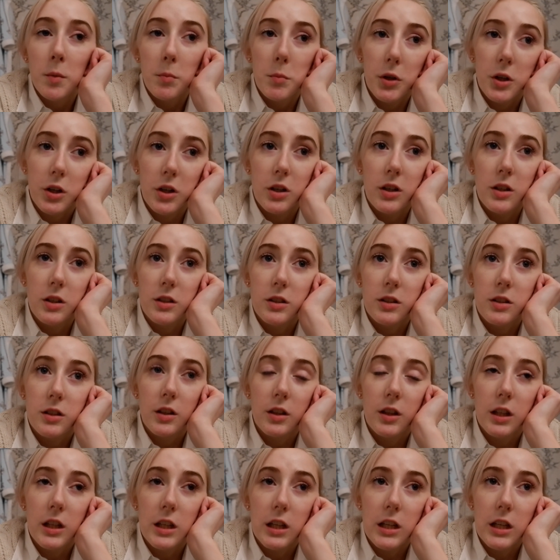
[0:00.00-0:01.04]
because
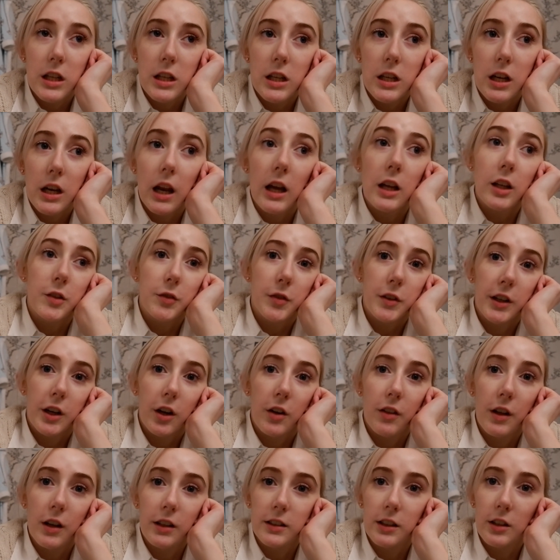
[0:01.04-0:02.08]
the last
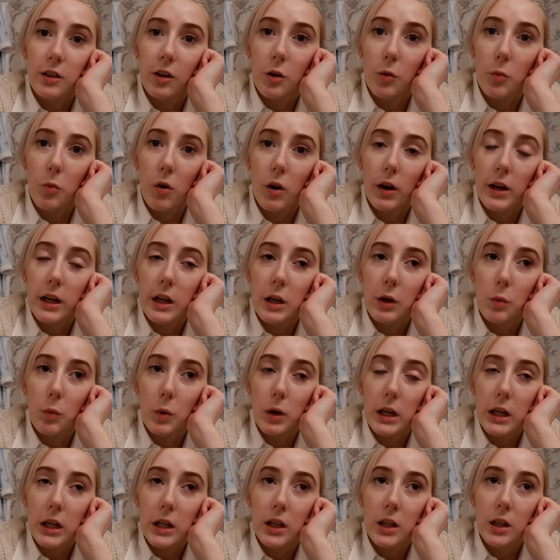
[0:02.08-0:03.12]
video that I did, like what I eat in a
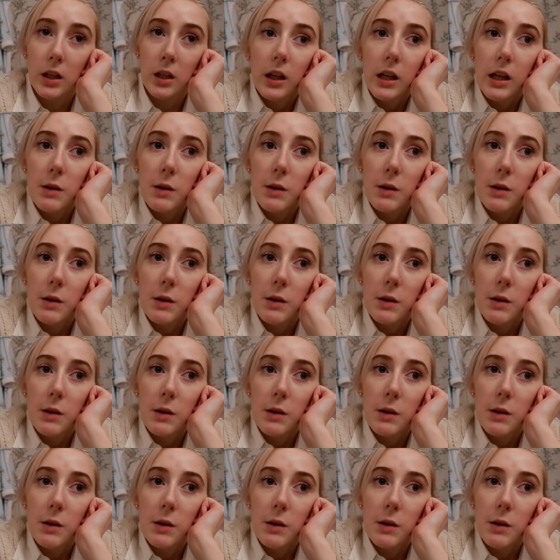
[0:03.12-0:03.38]
week,